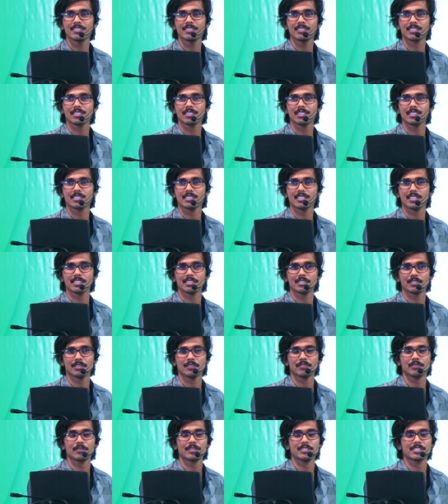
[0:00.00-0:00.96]
Okay, that's great.
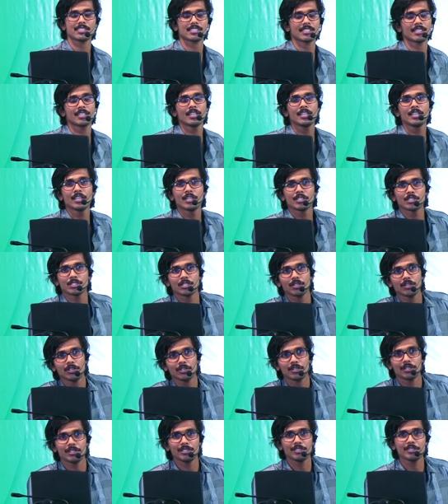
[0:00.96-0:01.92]
Okay, everyone understand.
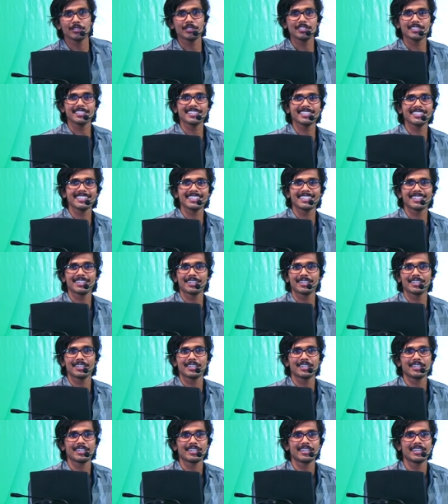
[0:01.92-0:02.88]
So do you think uh,
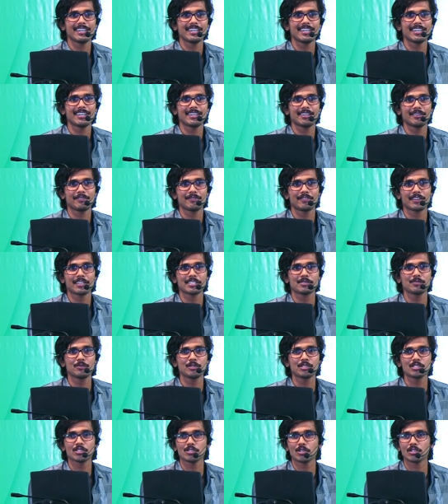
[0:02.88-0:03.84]
uh
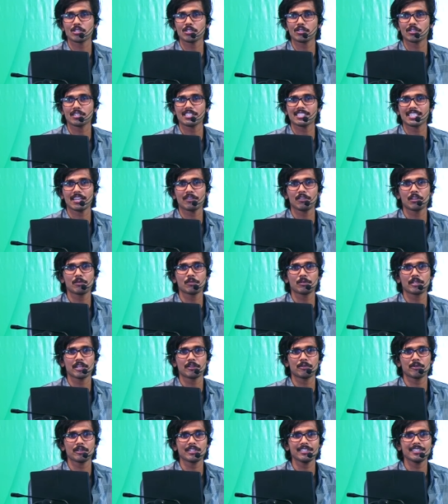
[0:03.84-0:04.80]
Facebook source code is available
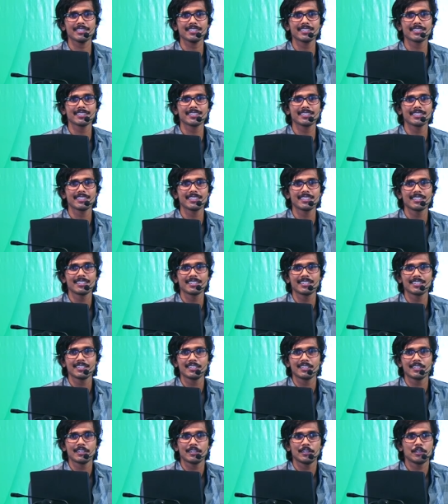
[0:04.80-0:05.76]
to everyone?
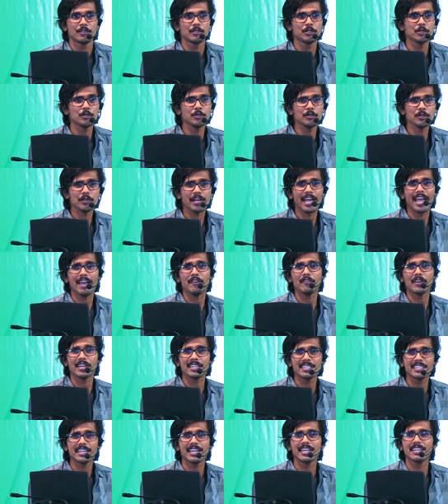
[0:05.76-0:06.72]
Do you have
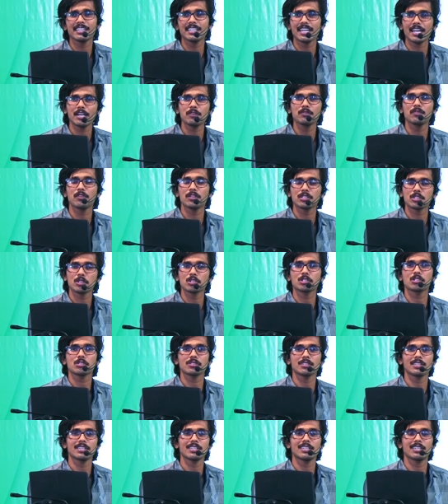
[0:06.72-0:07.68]
any idea how,
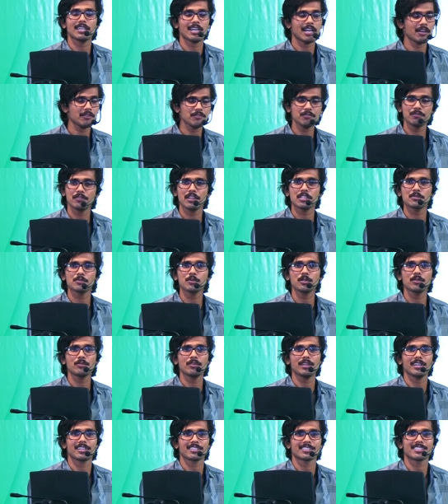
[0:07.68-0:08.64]
source, uh, how Facebook
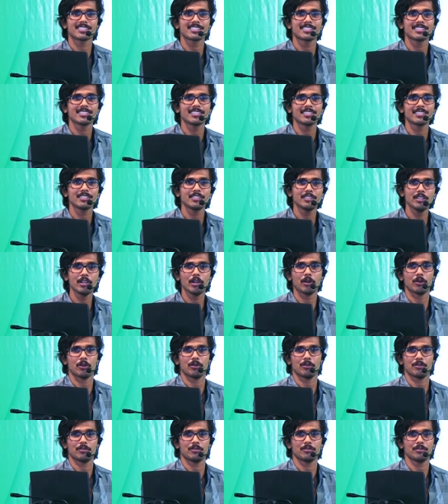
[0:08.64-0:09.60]
works?
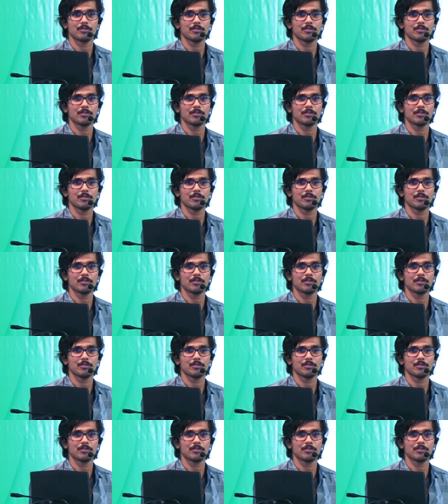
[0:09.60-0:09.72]
No.